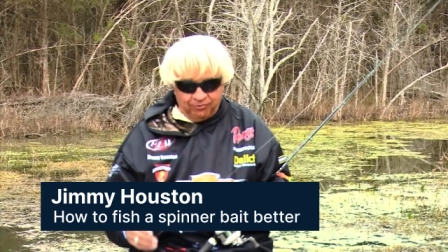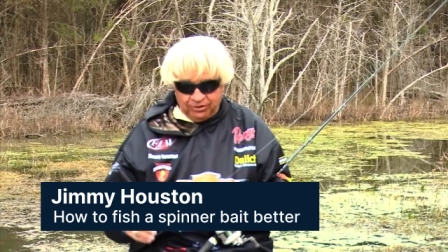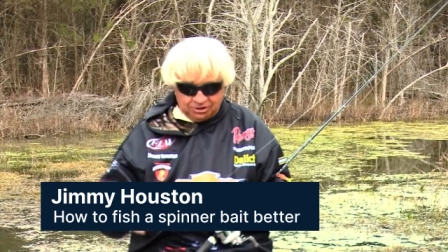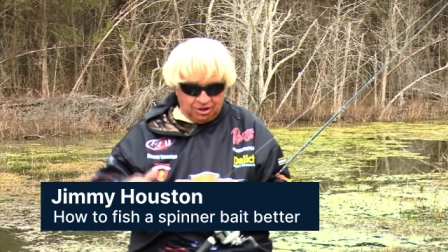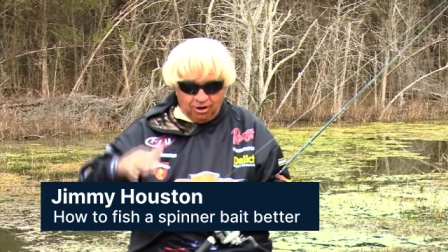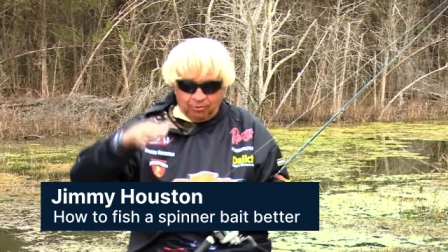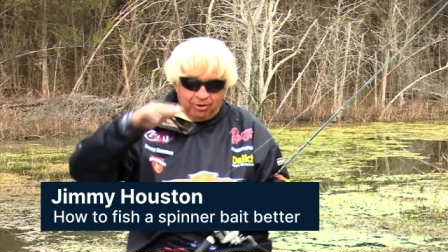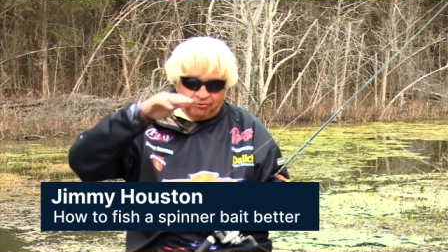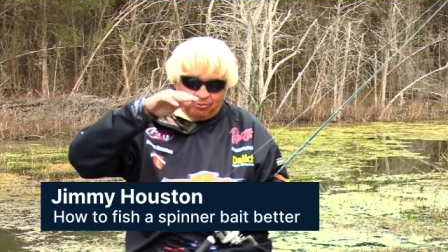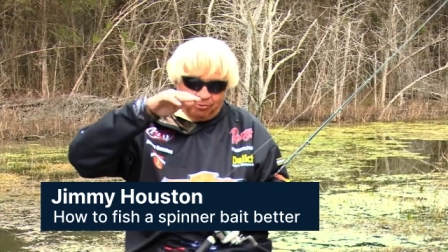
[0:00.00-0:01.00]
can fish it all the
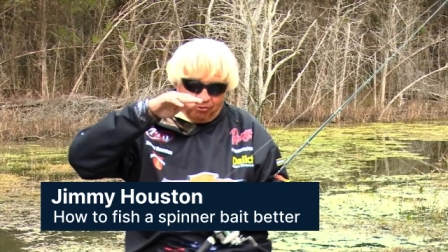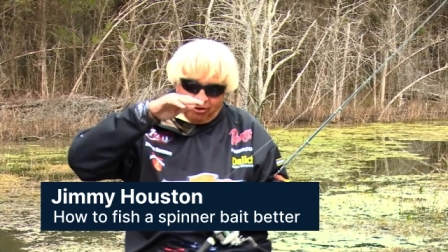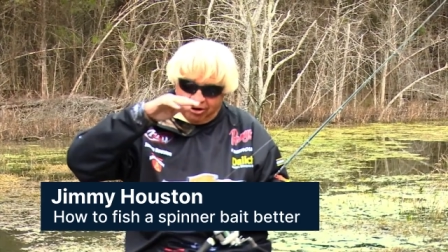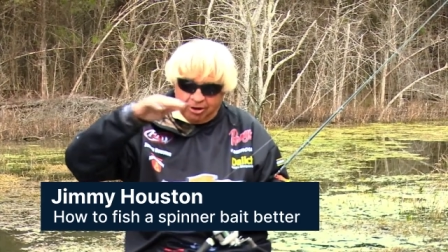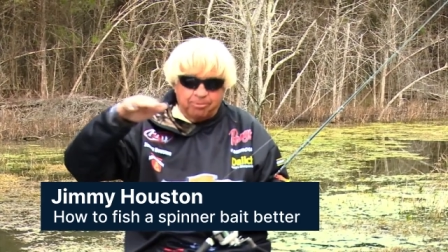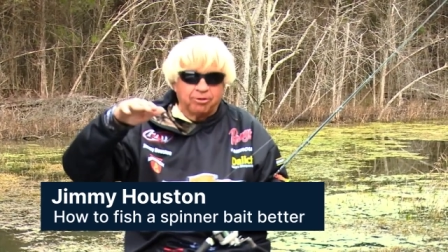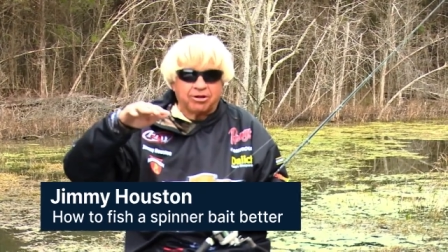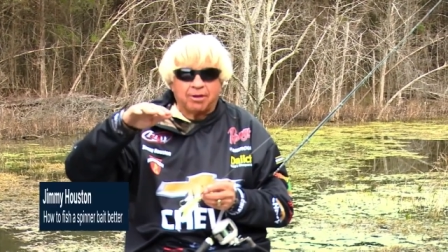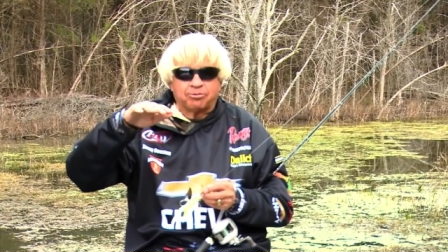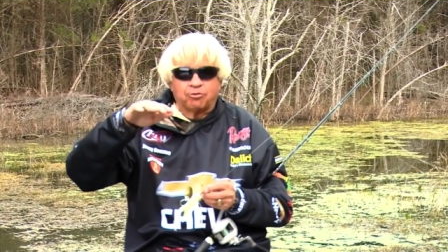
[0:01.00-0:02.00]
way from running up on
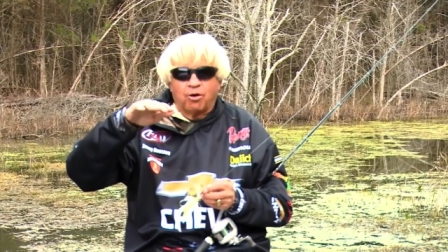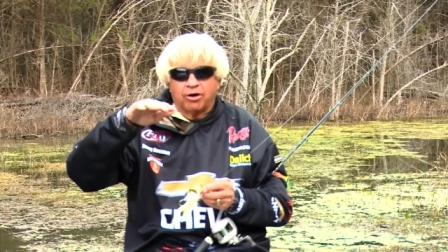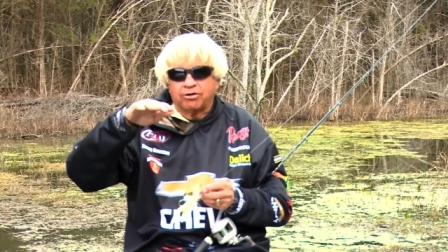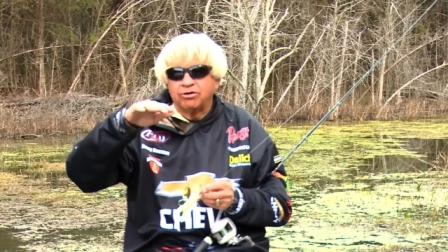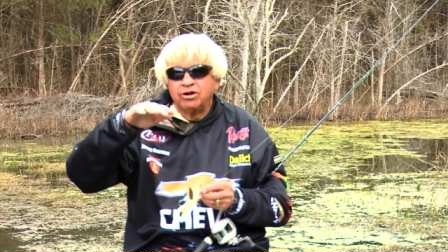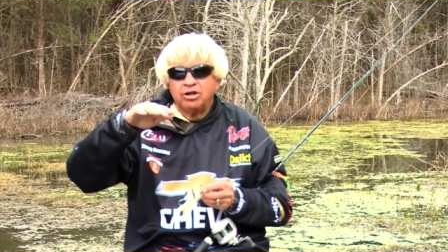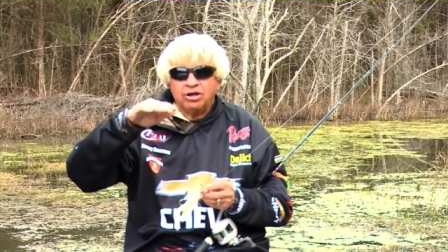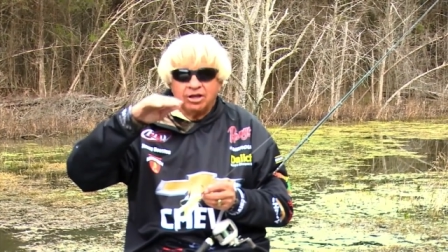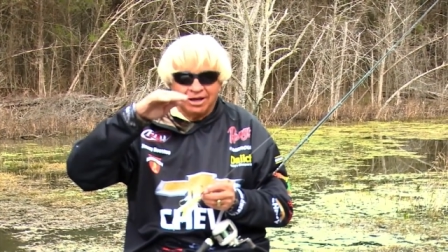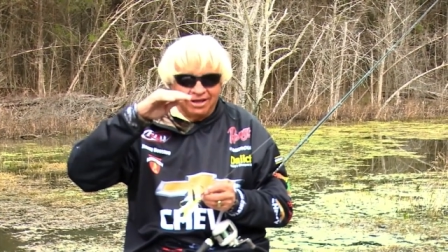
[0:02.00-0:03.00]
top of the water,
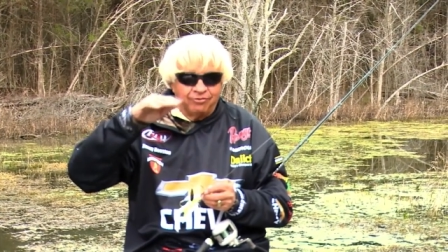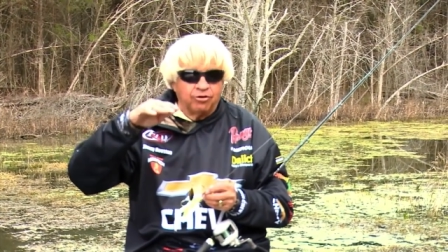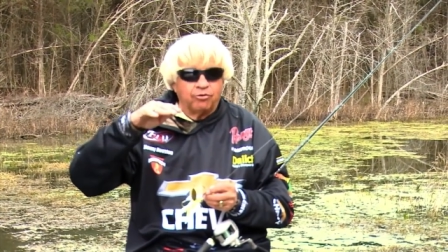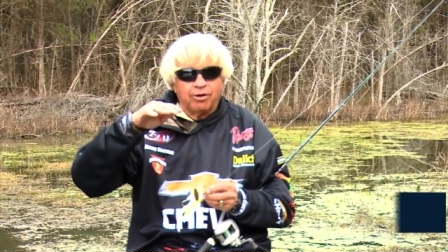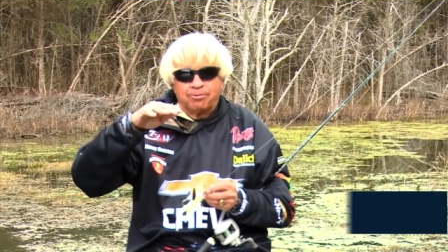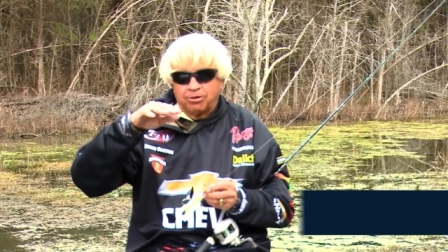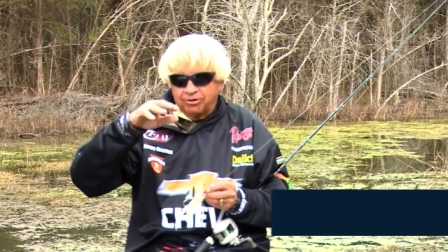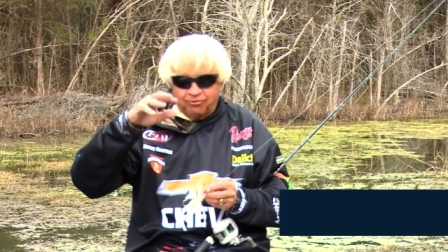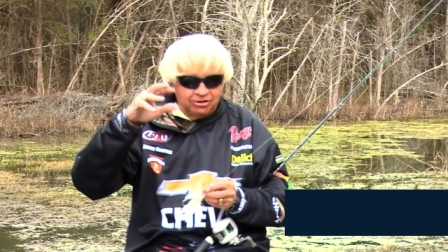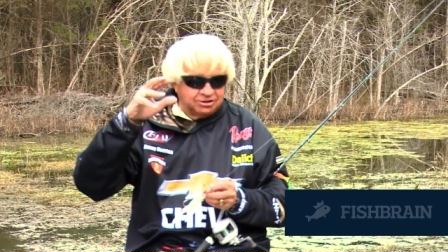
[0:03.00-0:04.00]
leaving a ripple, to
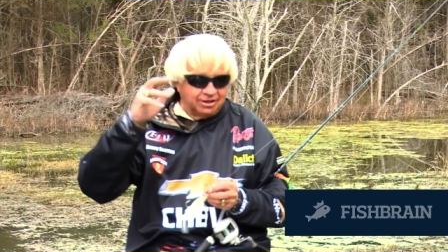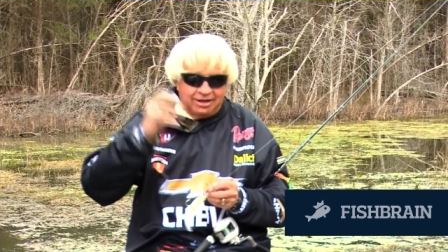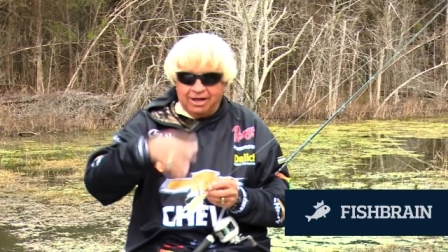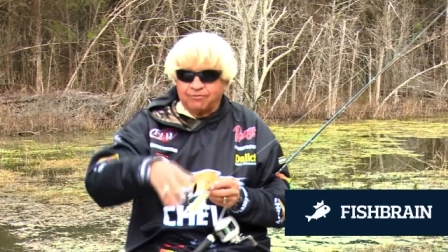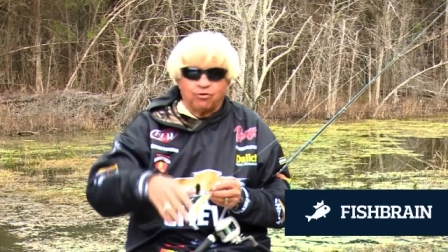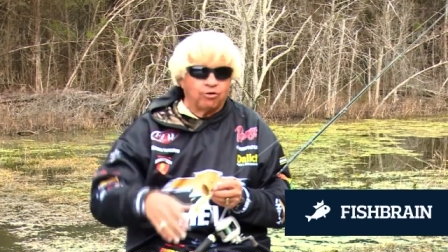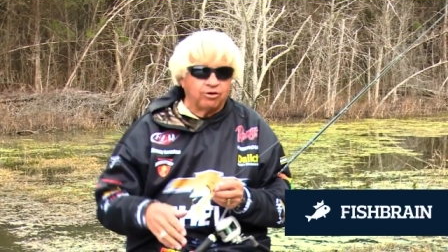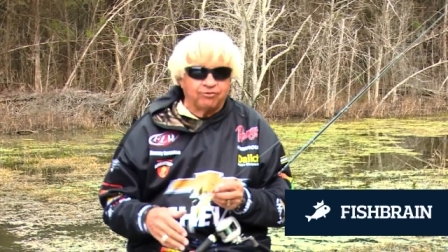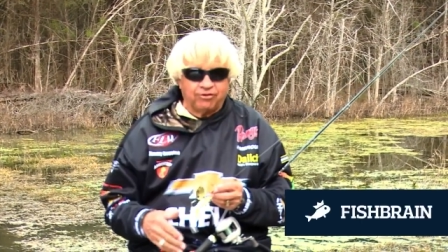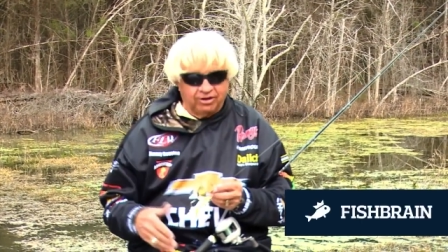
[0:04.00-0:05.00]
fishing it down
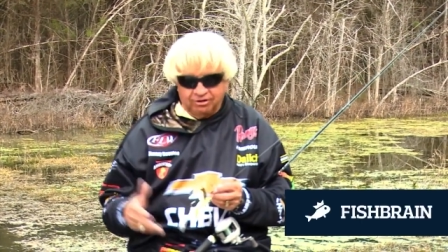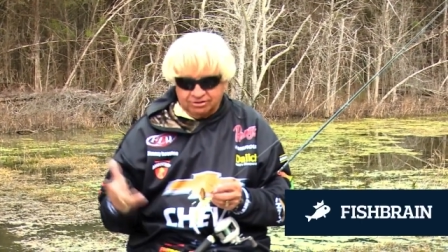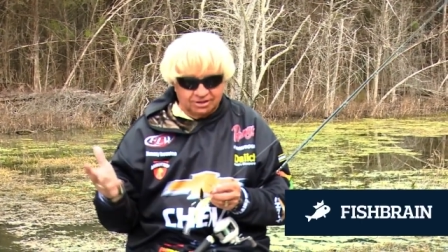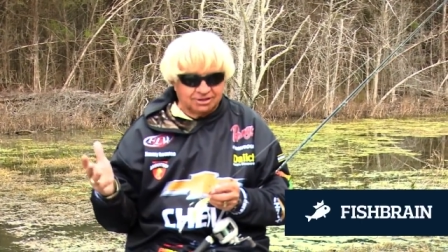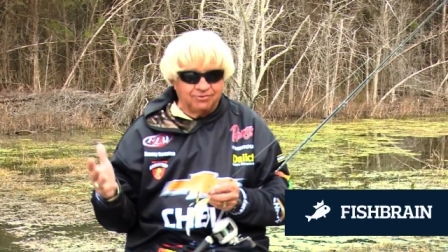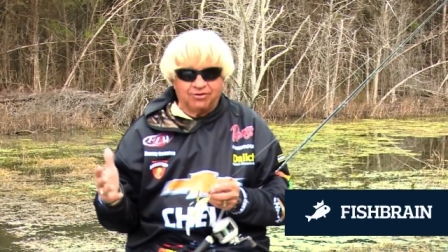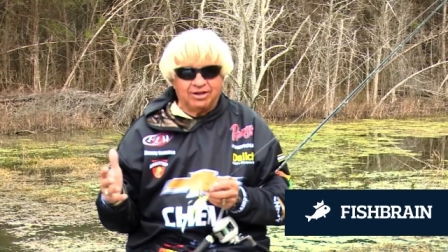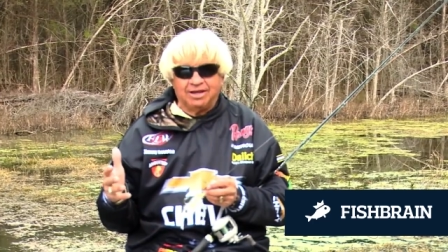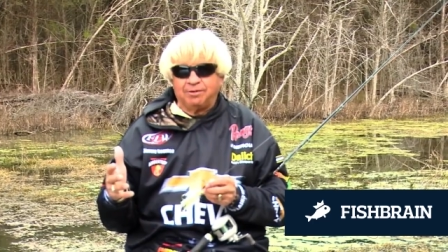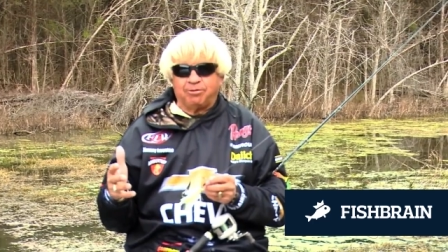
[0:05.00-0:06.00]
40 or 50 or 60
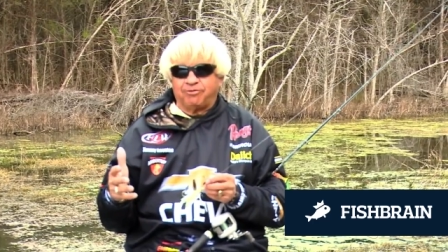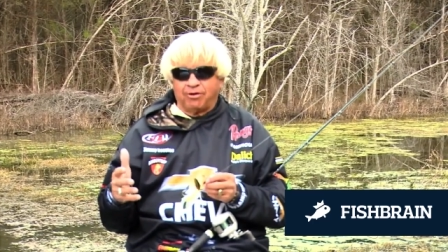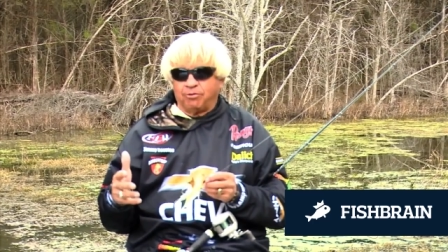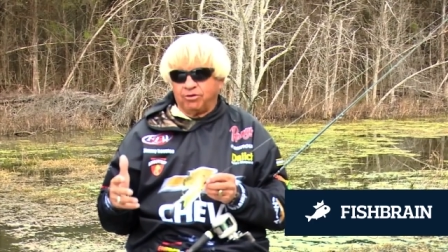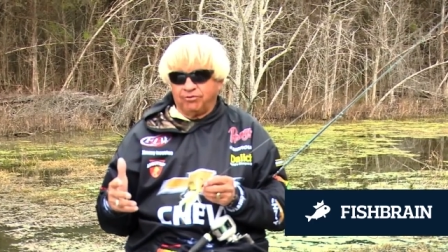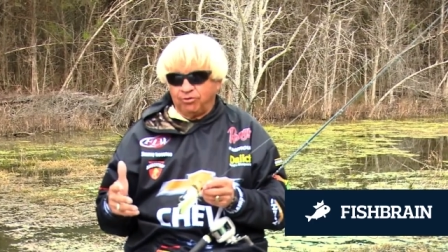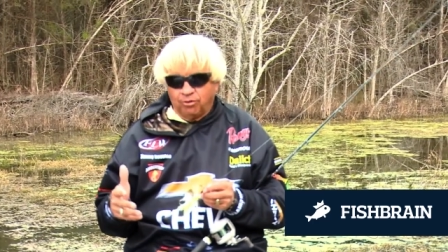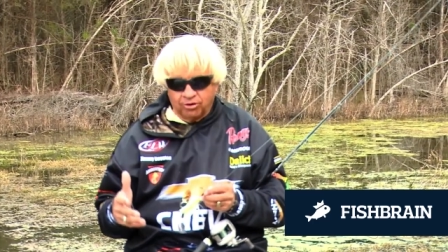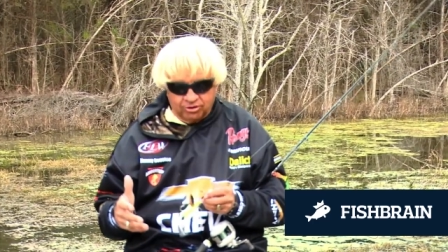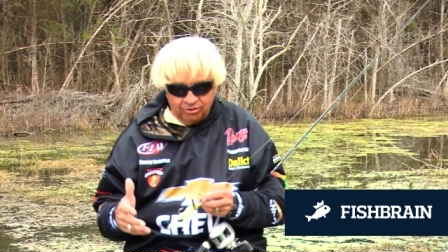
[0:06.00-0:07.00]
feet deep if you
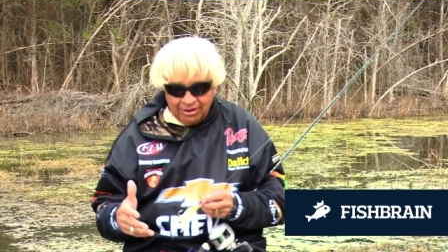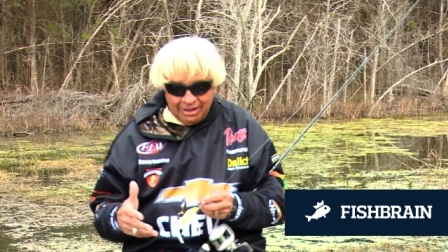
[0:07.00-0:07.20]
want to.